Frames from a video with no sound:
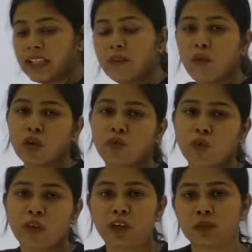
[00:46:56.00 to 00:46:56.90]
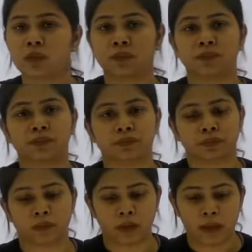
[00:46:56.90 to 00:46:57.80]
Then what would we do?
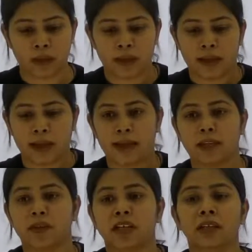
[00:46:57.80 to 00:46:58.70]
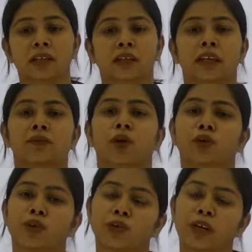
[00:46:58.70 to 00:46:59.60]
Anybody? Then what
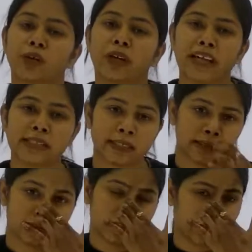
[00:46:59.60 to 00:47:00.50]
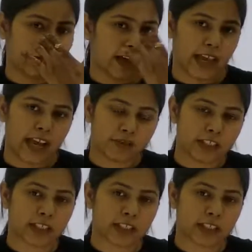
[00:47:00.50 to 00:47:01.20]
would we do, guys, if I have this